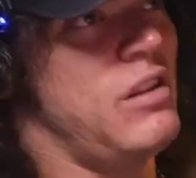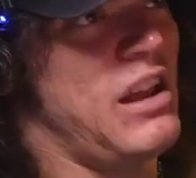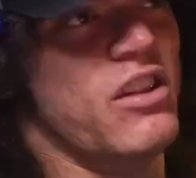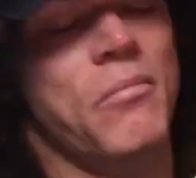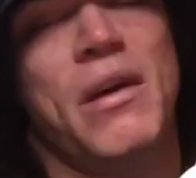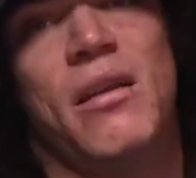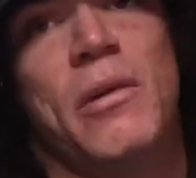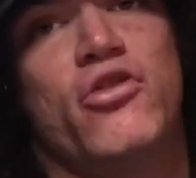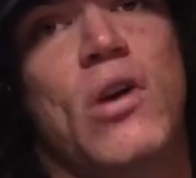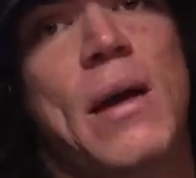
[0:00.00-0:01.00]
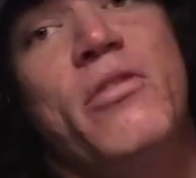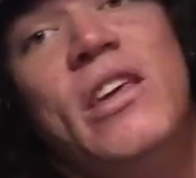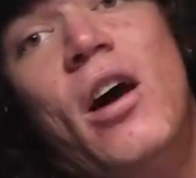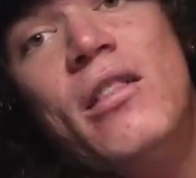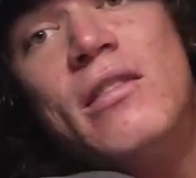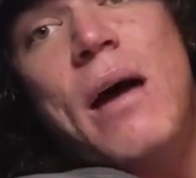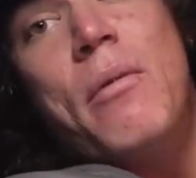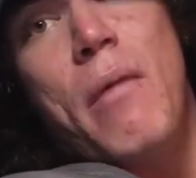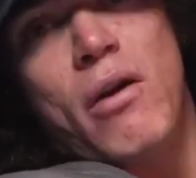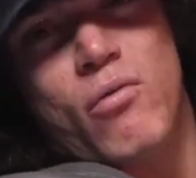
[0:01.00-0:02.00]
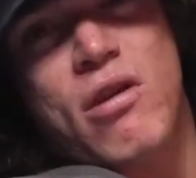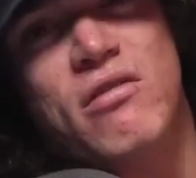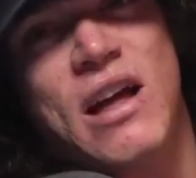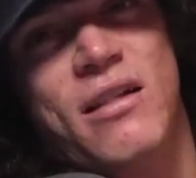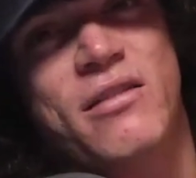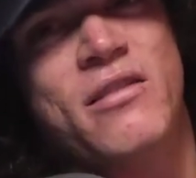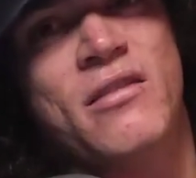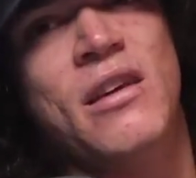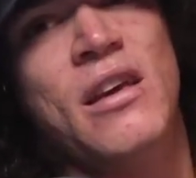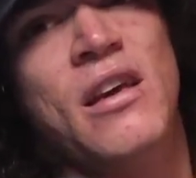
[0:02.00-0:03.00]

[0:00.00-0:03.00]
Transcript: in the middle of my traps and on top of my rear delts.